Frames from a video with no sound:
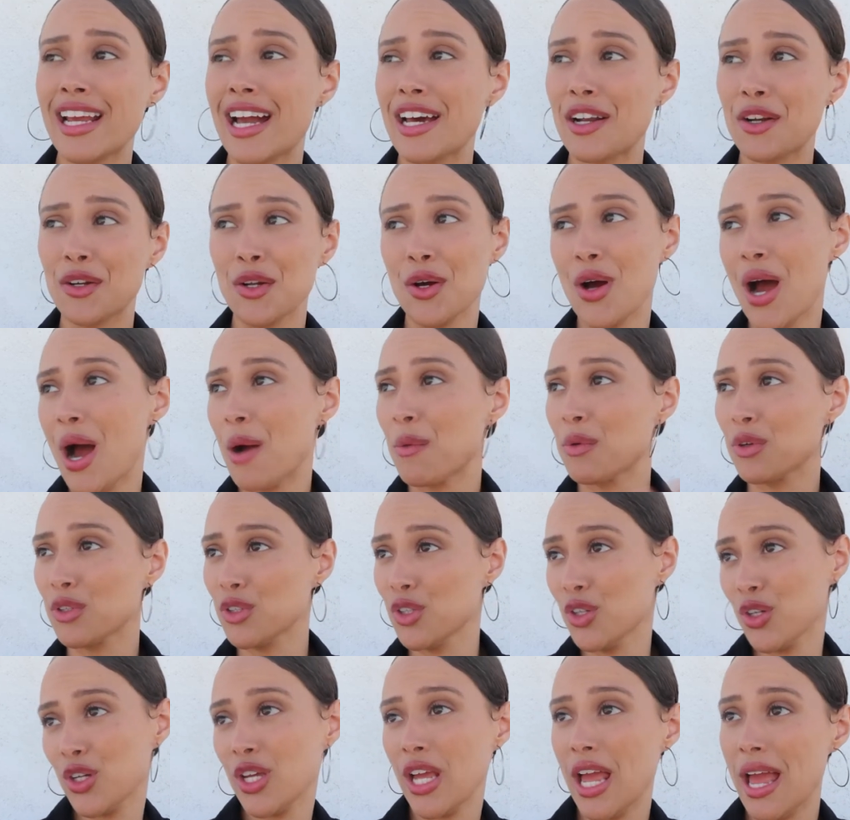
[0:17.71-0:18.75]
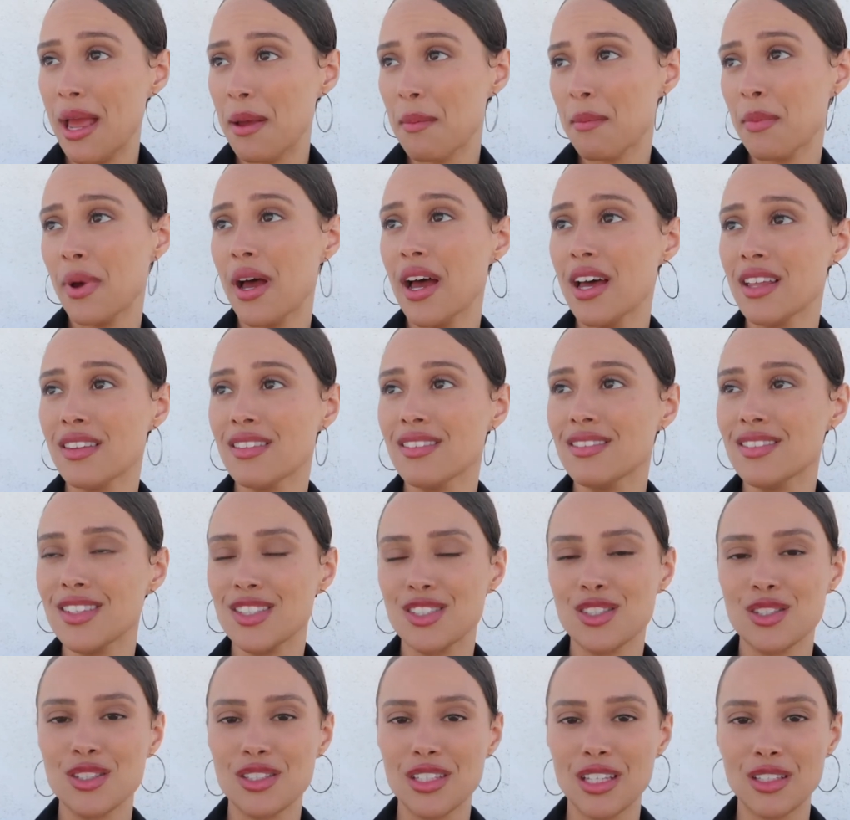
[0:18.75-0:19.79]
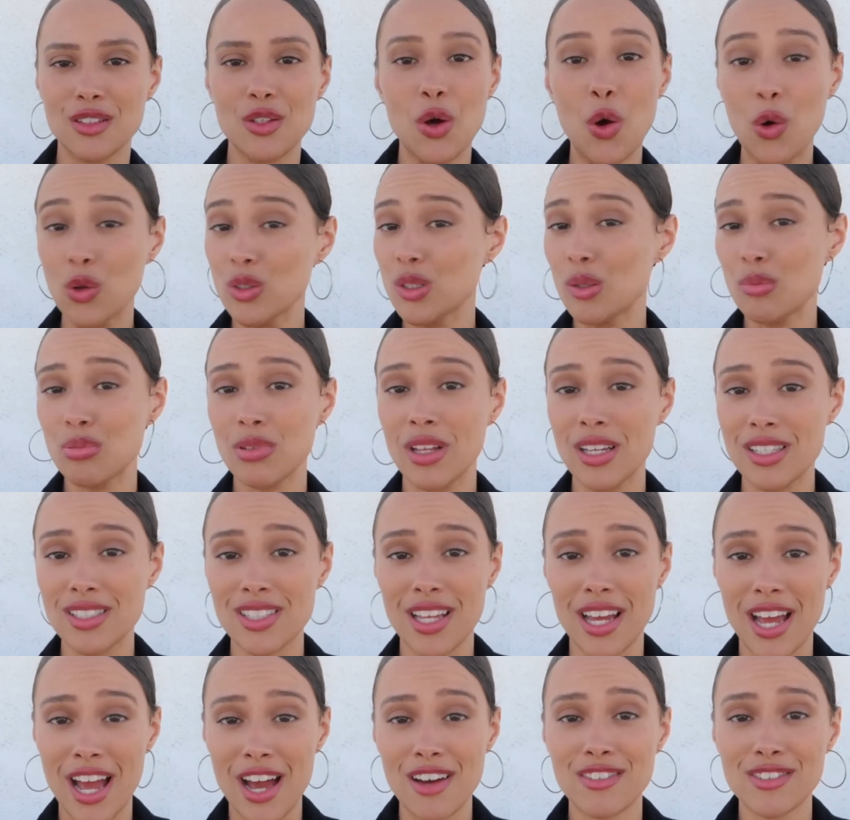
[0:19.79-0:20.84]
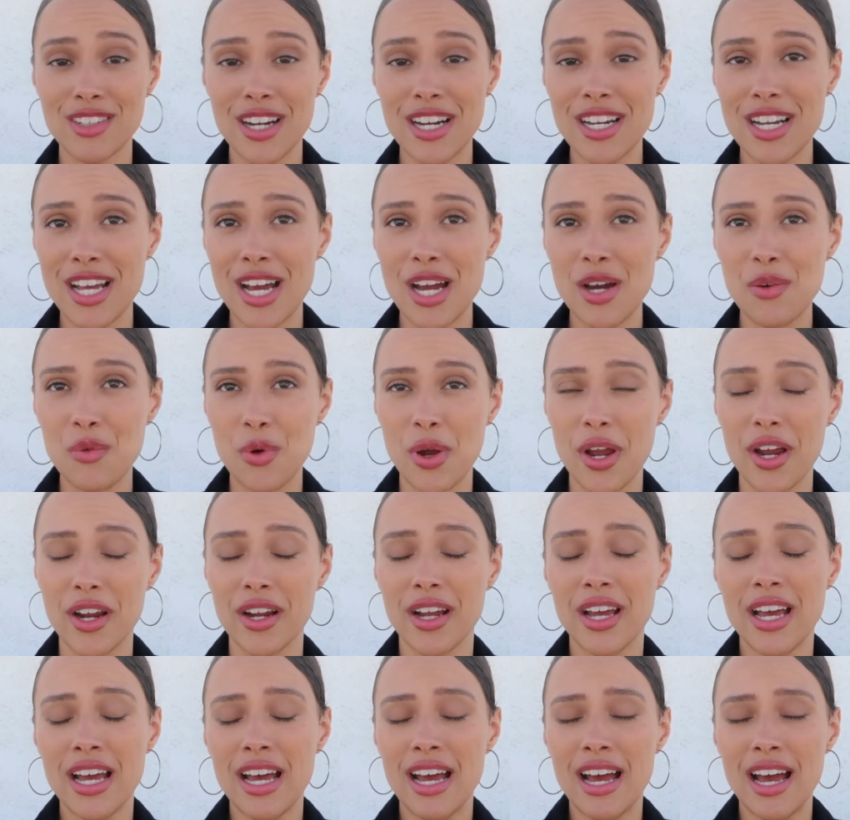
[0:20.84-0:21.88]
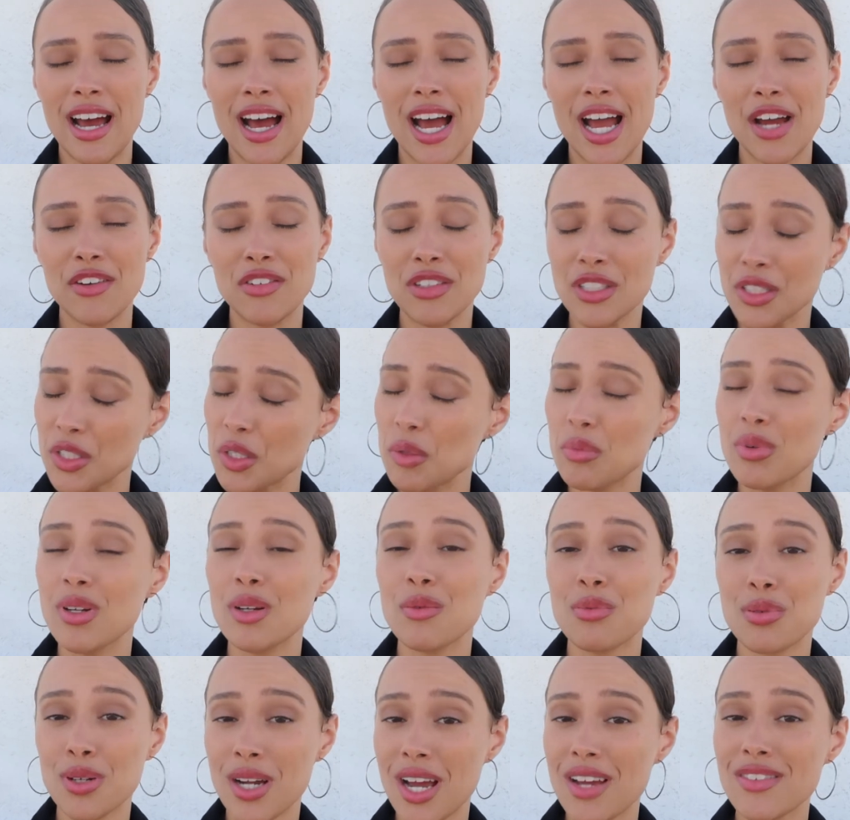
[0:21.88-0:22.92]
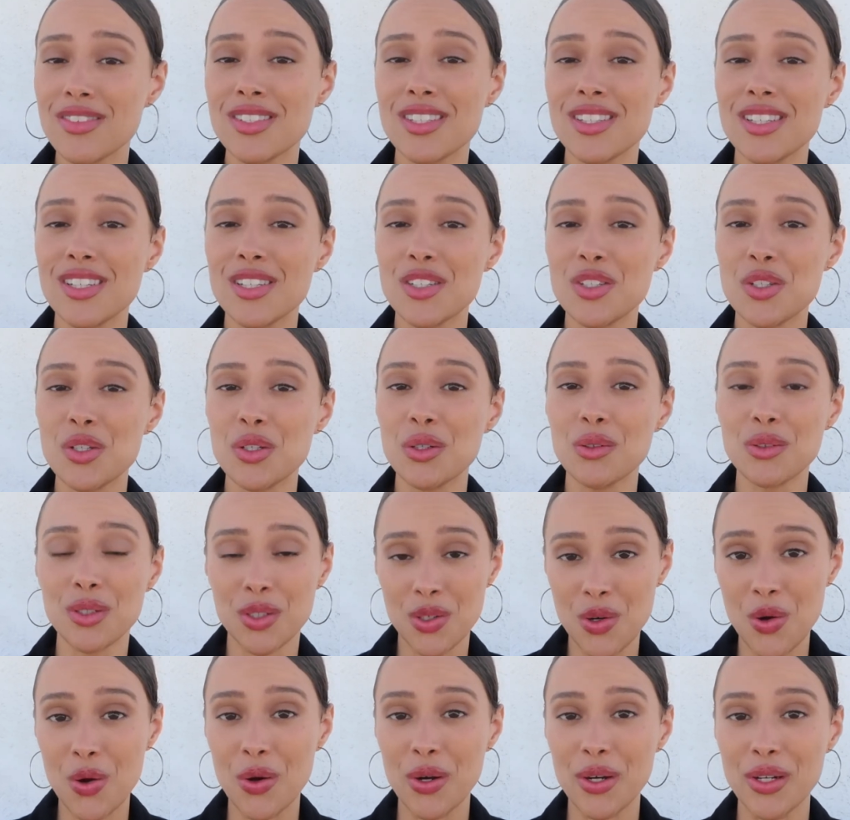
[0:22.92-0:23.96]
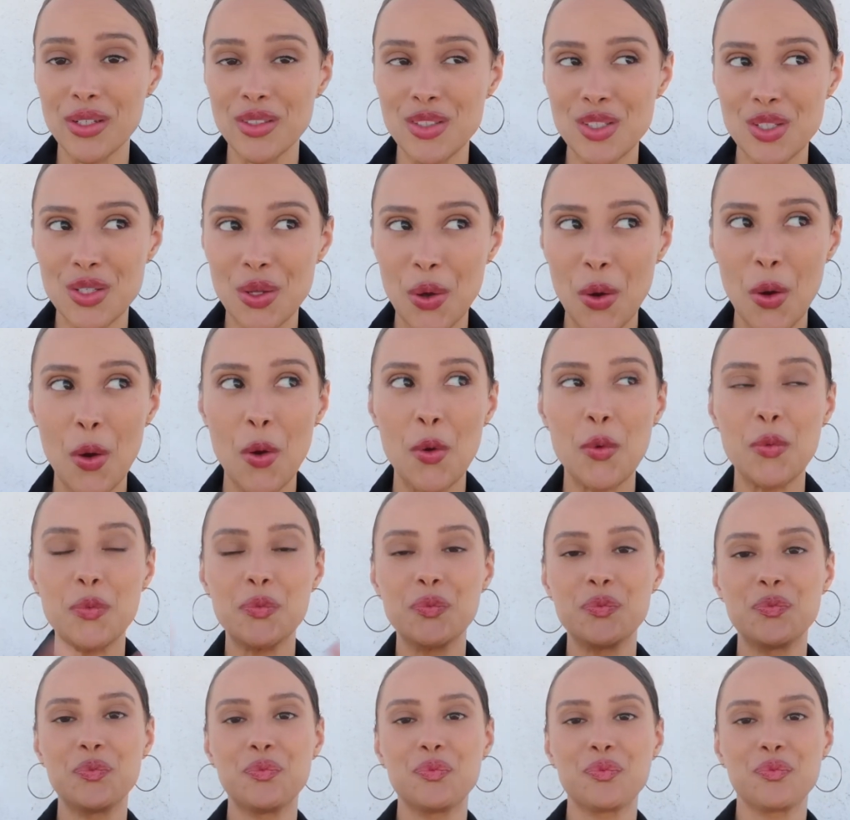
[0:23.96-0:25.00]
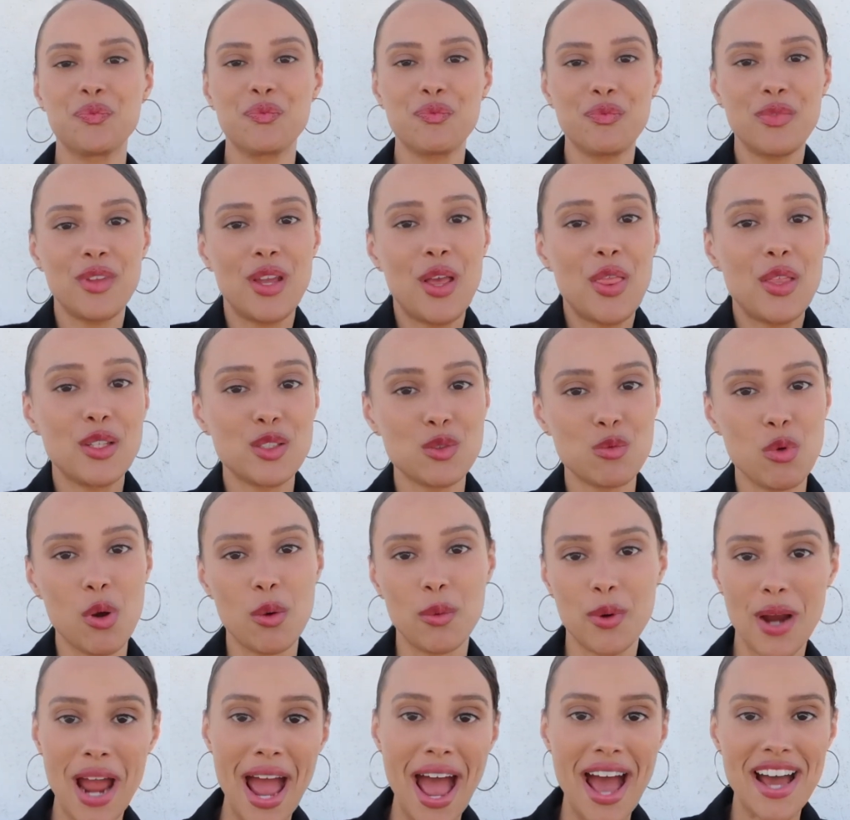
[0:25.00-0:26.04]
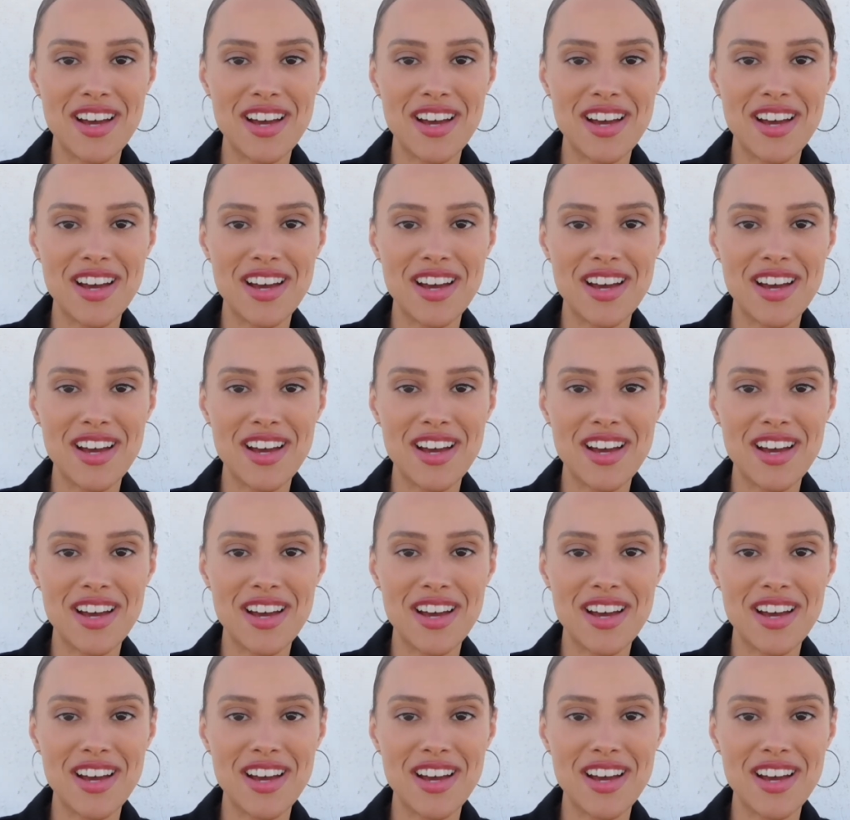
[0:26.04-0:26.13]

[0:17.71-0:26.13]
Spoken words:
I don't know how we're looking, but this is like the only place I have right now where I have a little bit of privacy to record, so that's where we're at.